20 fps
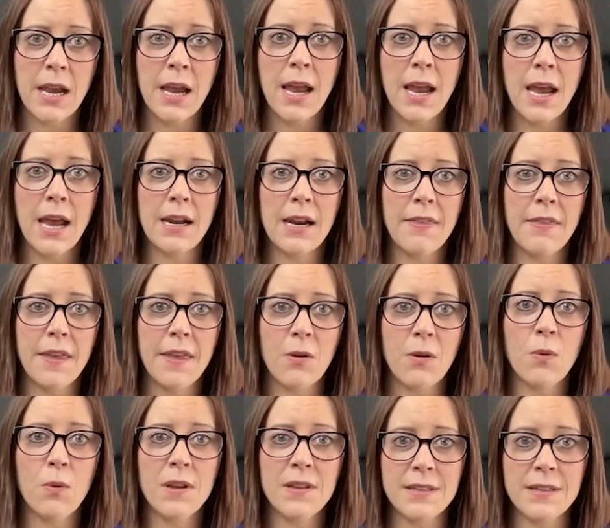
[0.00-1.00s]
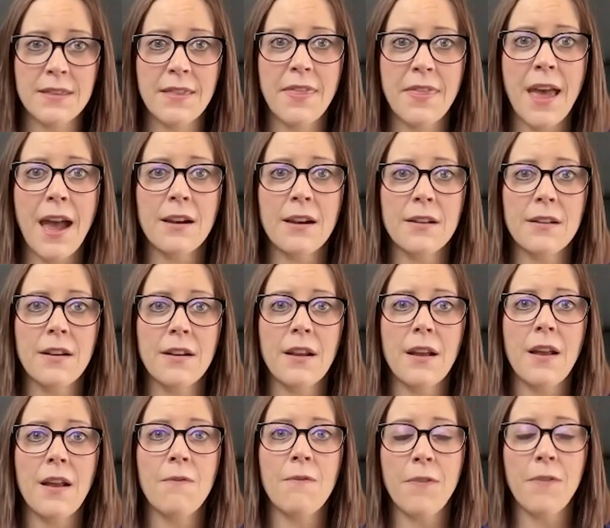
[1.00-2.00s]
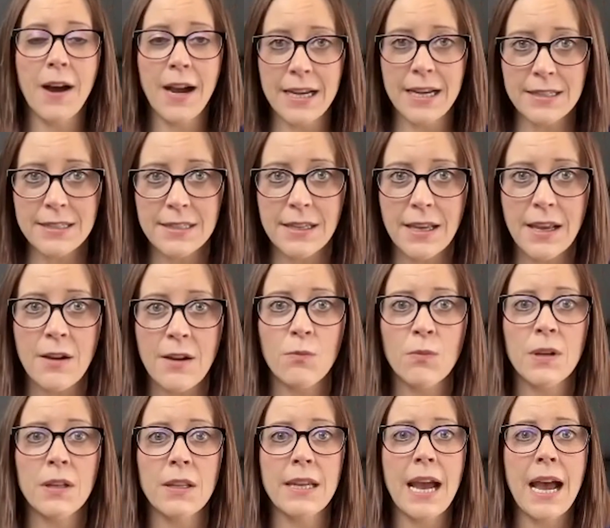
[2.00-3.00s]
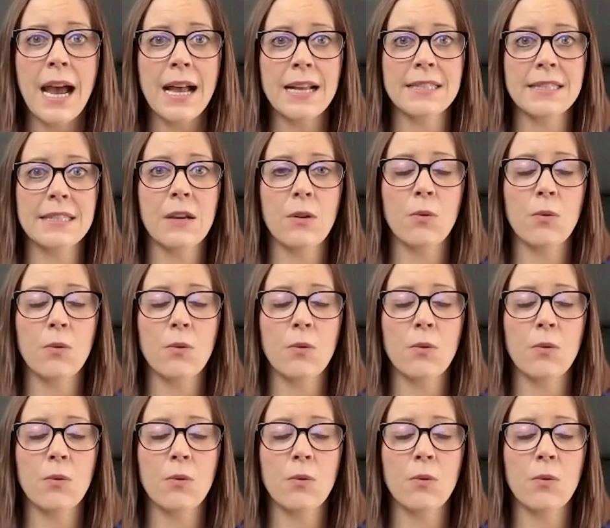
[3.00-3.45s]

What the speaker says: And I think with that advice and really asking,